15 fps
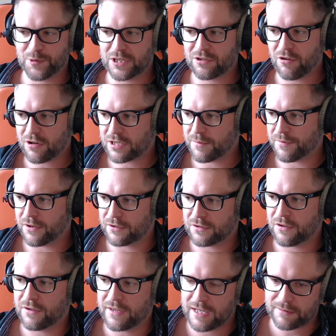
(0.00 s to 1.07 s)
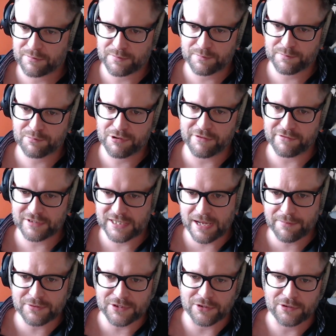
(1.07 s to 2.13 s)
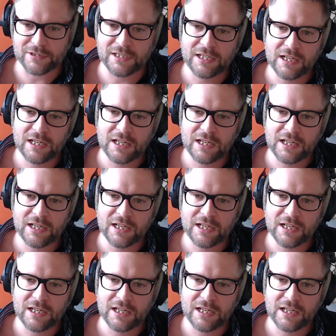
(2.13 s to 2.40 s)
we talked about on that previous episode.